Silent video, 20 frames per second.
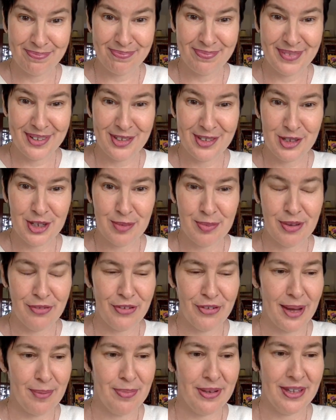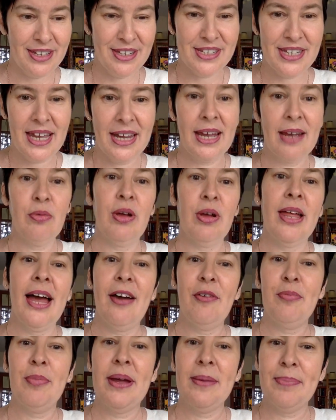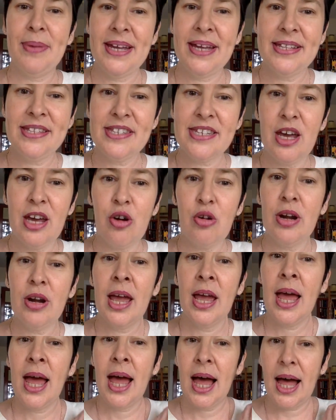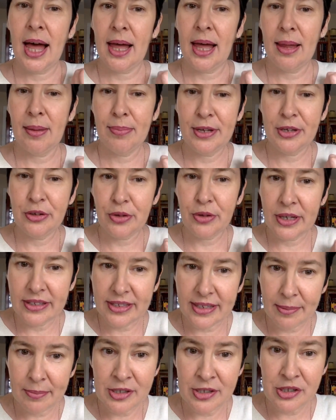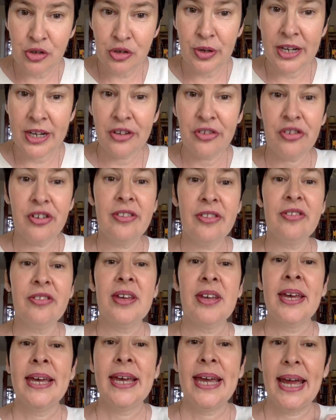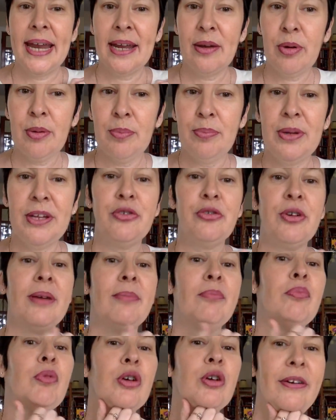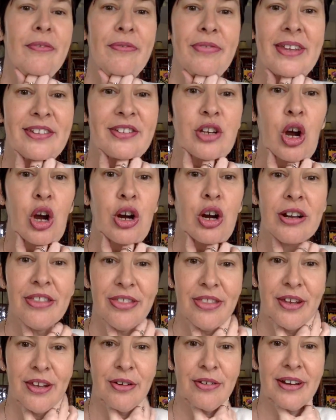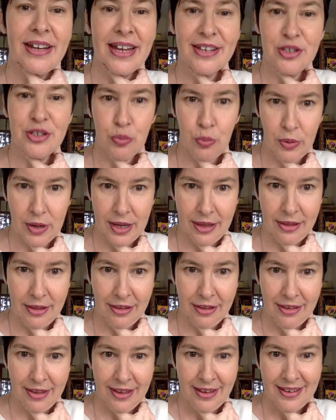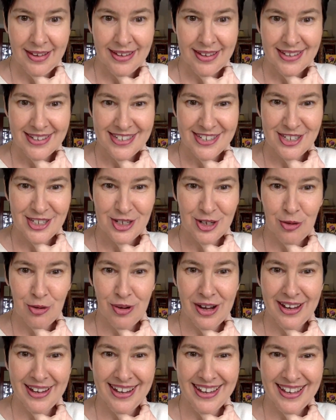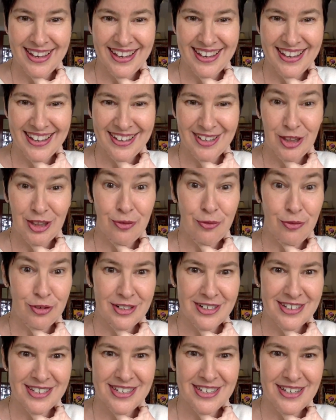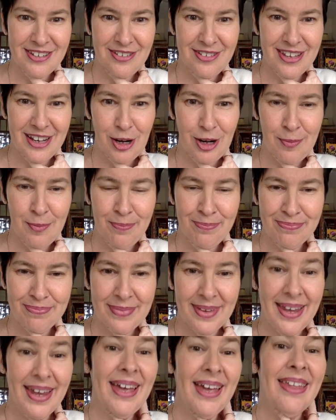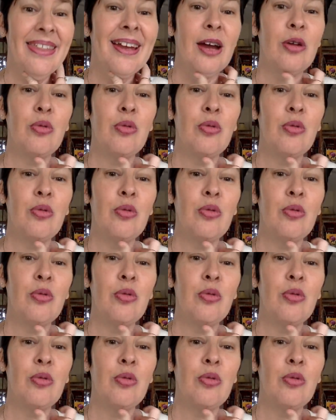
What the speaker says: It's going to be fabulous. And I will have my paints out. I'll be doing demonstrations, and I will be doing more of this art theory as well. So I look forward to seeing you there. And I